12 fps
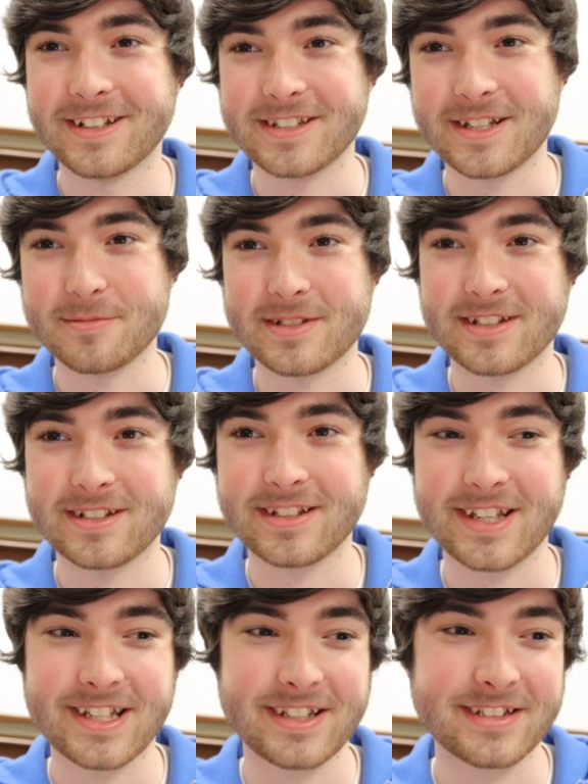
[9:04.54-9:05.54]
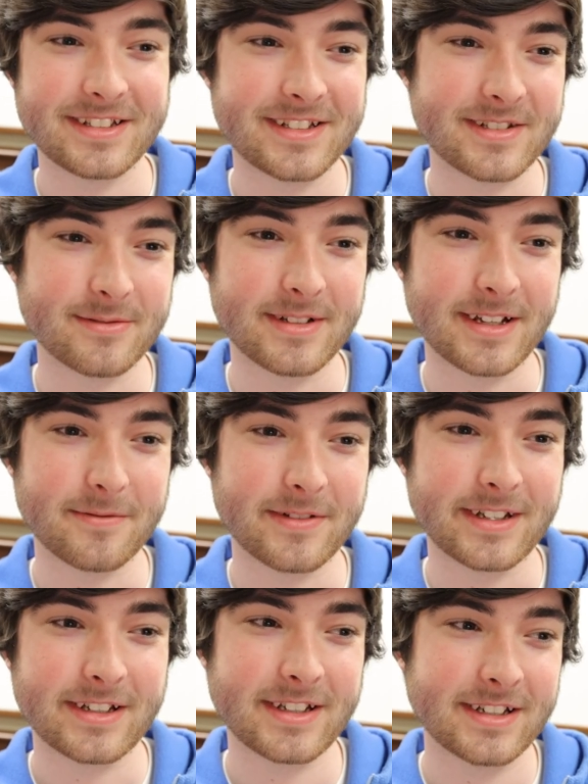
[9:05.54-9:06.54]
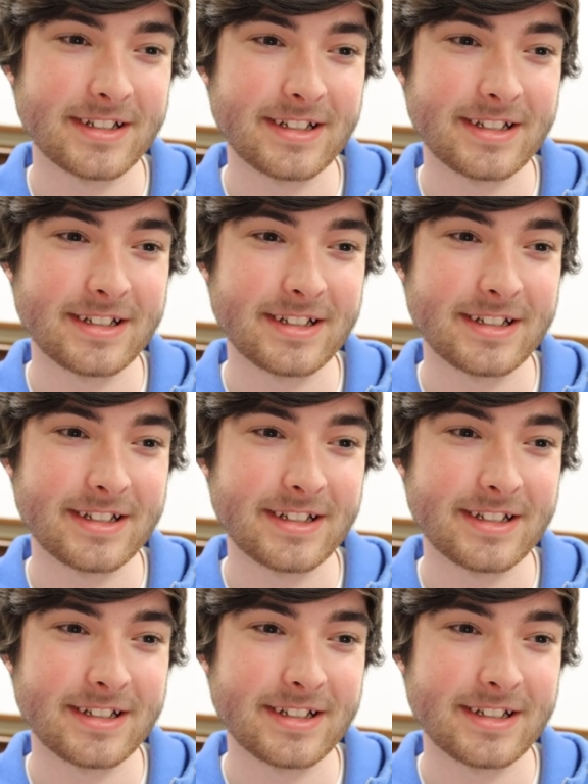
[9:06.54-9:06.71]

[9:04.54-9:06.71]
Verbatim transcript: Exam is at eight, so we have like